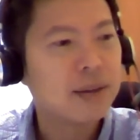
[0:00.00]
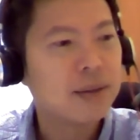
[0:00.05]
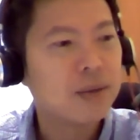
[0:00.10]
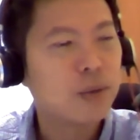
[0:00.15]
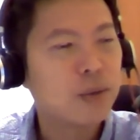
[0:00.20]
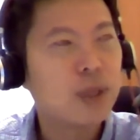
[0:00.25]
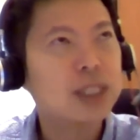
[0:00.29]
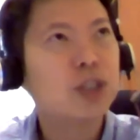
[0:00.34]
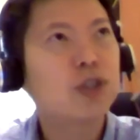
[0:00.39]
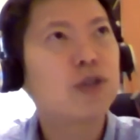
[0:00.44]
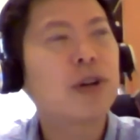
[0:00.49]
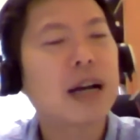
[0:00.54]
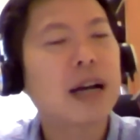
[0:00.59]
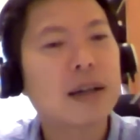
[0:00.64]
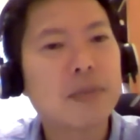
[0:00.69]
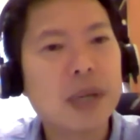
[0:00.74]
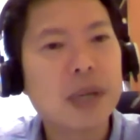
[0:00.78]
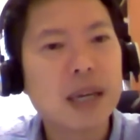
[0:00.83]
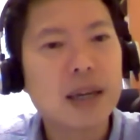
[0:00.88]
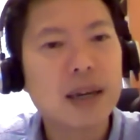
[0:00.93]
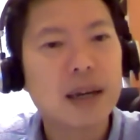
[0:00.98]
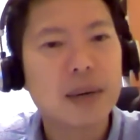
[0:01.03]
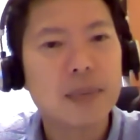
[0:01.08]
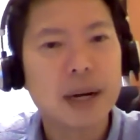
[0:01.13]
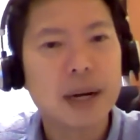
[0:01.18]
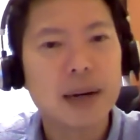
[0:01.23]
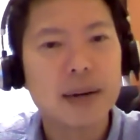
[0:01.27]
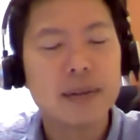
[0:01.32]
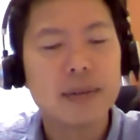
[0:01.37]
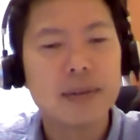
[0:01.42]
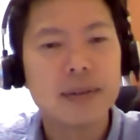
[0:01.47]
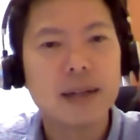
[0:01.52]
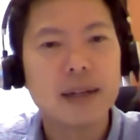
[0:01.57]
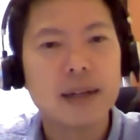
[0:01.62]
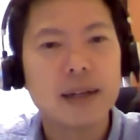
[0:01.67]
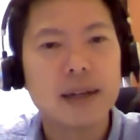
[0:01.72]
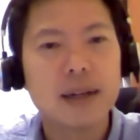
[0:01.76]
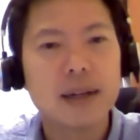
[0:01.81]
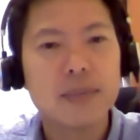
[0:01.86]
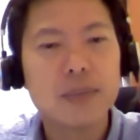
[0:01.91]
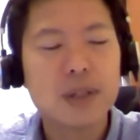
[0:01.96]
what struck me about
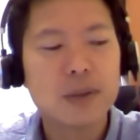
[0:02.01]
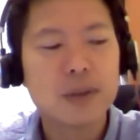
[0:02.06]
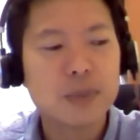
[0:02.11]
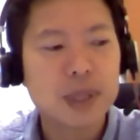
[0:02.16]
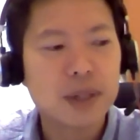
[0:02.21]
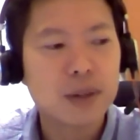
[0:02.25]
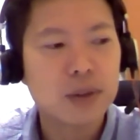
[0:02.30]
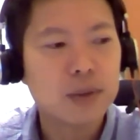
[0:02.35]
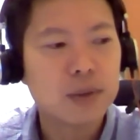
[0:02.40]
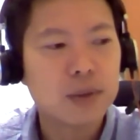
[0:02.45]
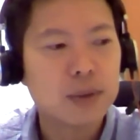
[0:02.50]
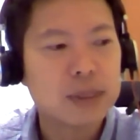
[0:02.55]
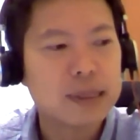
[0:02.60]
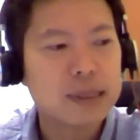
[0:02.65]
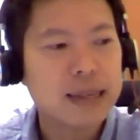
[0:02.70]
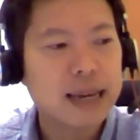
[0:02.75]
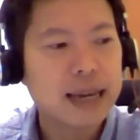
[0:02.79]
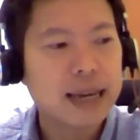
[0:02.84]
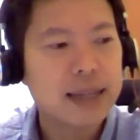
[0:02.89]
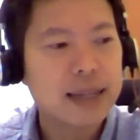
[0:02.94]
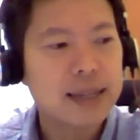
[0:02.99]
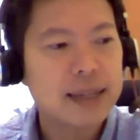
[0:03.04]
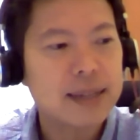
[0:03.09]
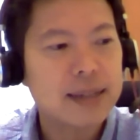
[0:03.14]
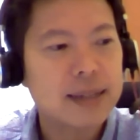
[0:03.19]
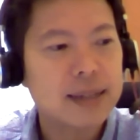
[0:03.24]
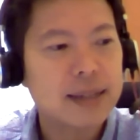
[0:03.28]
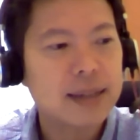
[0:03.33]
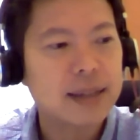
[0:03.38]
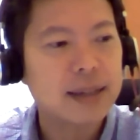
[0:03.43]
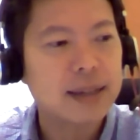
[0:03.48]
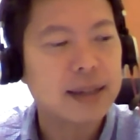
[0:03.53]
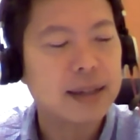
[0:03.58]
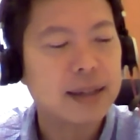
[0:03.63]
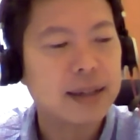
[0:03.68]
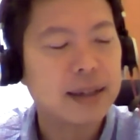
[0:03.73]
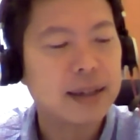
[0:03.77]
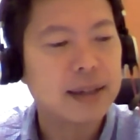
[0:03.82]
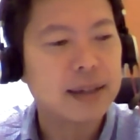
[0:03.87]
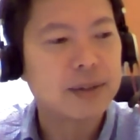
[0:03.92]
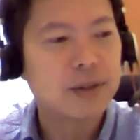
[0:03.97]
P2PU was that
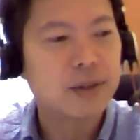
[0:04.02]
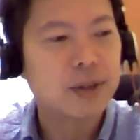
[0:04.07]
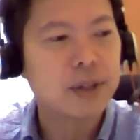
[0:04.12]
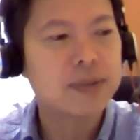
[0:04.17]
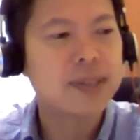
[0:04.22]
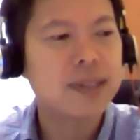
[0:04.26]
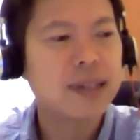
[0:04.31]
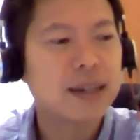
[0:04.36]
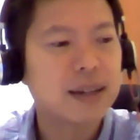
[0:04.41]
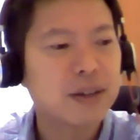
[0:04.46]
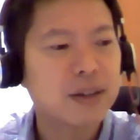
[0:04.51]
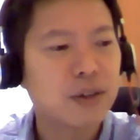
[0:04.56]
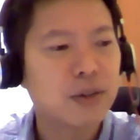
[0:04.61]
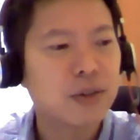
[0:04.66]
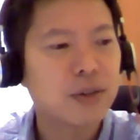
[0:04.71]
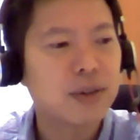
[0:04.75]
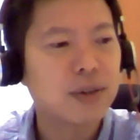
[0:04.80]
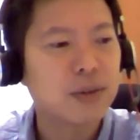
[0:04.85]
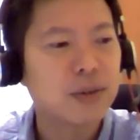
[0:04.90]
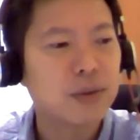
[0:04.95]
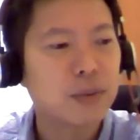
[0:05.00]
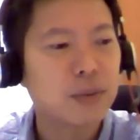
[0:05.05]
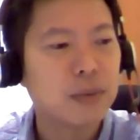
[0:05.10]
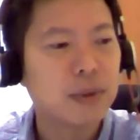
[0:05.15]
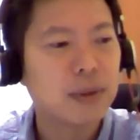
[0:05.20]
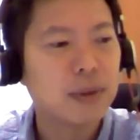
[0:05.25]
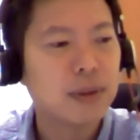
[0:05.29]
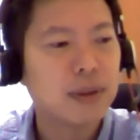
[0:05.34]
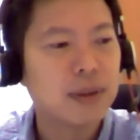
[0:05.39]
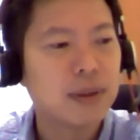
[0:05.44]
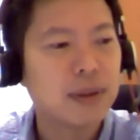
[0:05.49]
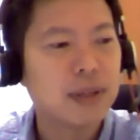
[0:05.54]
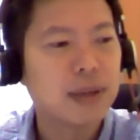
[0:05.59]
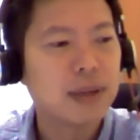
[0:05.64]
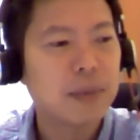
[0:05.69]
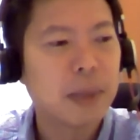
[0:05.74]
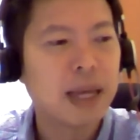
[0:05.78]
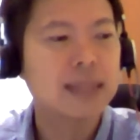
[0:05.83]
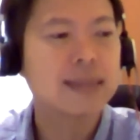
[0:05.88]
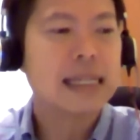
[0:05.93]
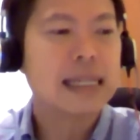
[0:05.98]
Griff said, you know,
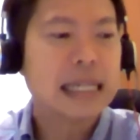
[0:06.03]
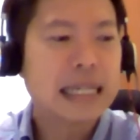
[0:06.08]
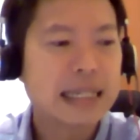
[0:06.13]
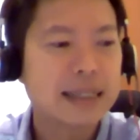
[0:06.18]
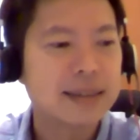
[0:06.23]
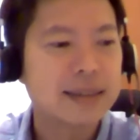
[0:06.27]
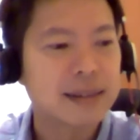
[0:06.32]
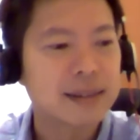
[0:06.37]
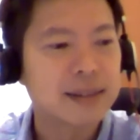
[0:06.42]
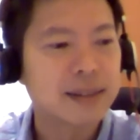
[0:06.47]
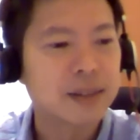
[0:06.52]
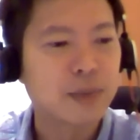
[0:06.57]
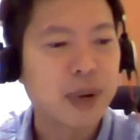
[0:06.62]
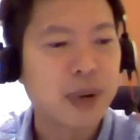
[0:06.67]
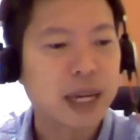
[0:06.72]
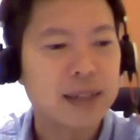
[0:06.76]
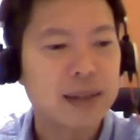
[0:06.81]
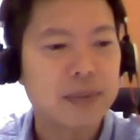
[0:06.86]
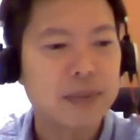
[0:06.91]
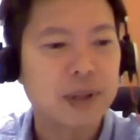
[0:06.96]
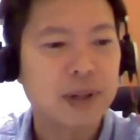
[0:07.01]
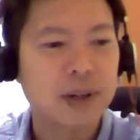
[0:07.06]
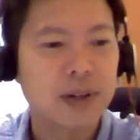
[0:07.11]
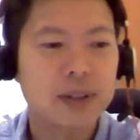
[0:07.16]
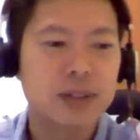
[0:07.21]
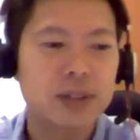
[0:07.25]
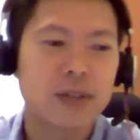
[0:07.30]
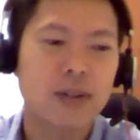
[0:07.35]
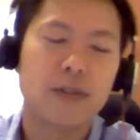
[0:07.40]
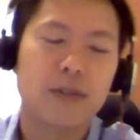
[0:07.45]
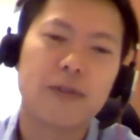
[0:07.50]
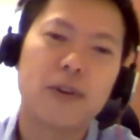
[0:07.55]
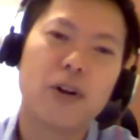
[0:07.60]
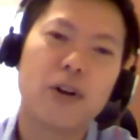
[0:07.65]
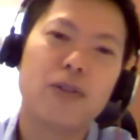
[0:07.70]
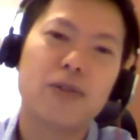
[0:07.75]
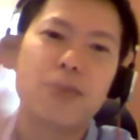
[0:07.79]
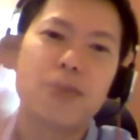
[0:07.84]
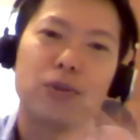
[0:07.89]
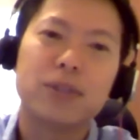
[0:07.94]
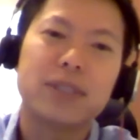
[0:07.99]
he makes learning circles better because of
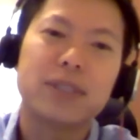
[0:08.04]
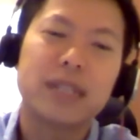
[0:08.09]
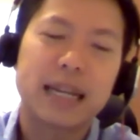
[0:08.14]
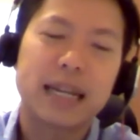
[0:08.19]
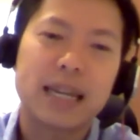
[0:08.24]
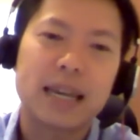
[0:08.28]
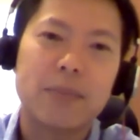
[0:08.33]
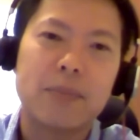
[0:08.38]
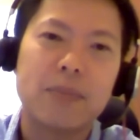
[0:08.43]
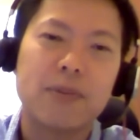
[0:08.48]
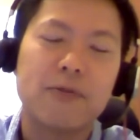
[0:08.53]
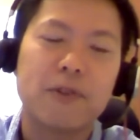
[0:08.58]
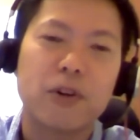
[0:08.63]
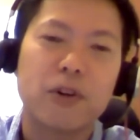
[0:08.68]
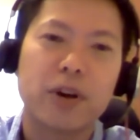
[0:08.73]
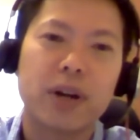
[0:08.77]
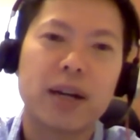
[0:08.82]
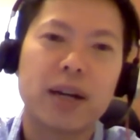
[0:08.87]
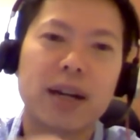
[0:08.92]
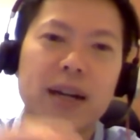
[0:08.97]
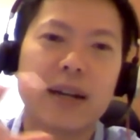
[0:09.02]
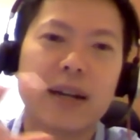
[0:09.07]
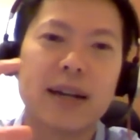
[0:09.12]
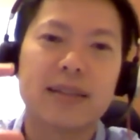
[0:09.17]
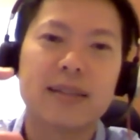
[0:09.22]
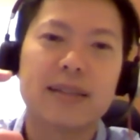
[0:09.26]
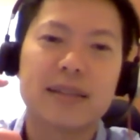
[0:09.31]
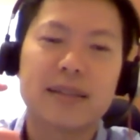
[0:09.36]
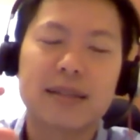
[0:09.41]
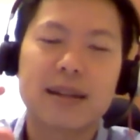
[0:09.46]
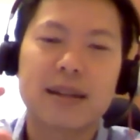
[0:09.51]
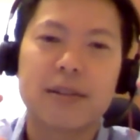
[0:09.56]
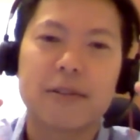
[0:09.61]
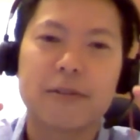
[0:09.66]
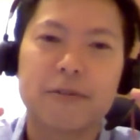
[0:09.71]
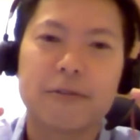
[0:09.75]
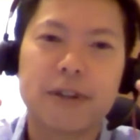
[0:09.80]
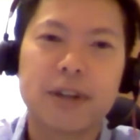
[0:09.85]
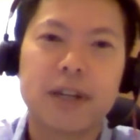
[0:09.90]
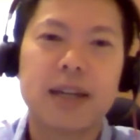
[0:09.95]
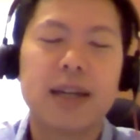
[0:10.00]
all those that came before it. And there's this kind
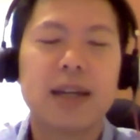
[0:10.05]
of